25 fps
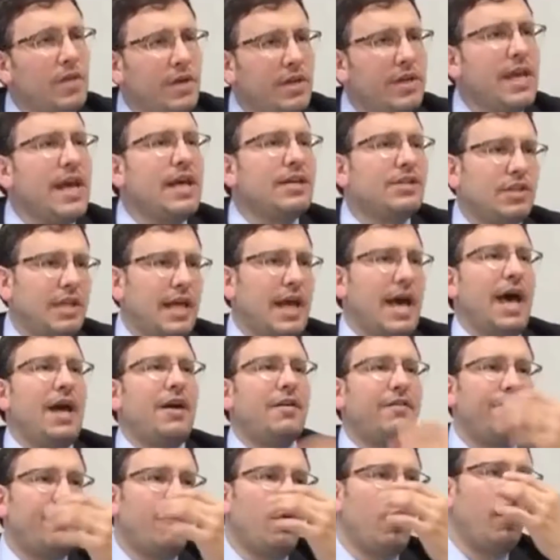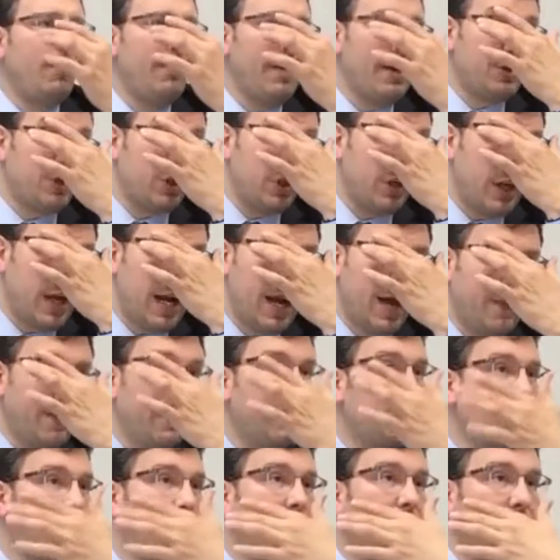Yes, they had a formation in how they
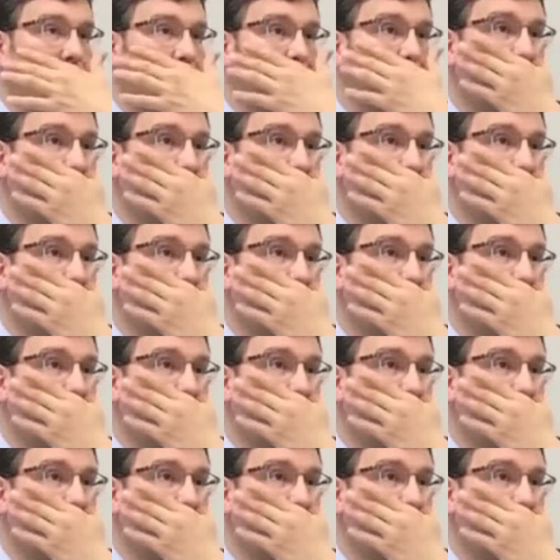traveled.